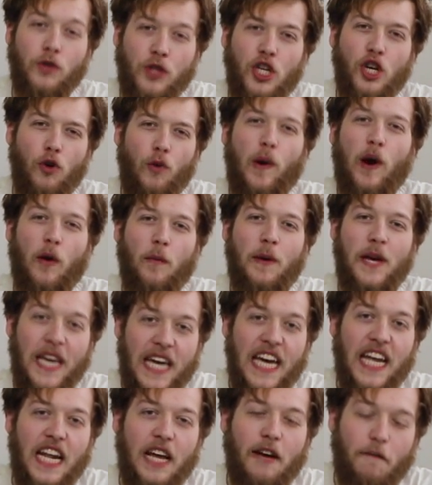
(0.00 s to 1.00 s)
you will be
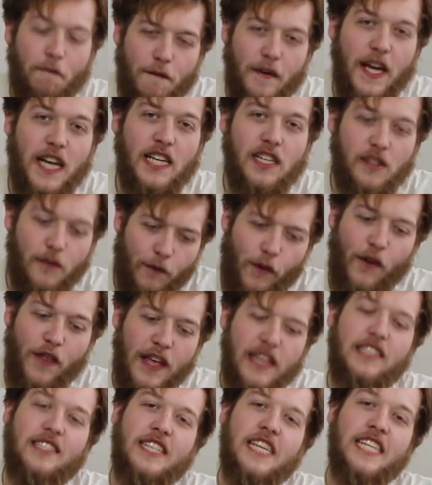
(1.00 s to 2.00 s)
getting fees for
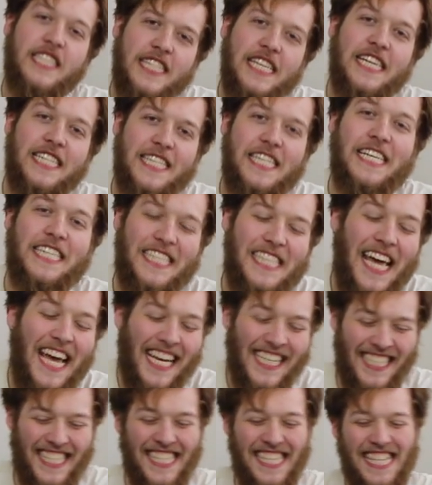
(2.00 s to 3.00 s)
this,
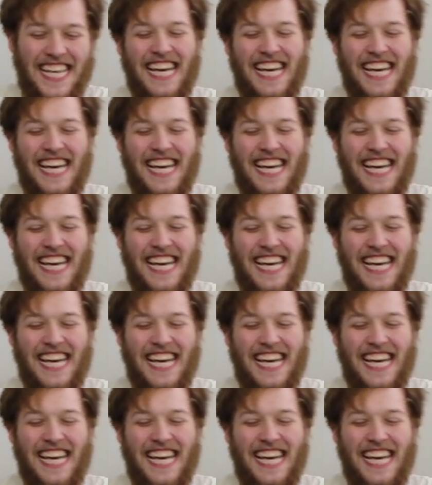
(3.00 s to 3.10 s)
and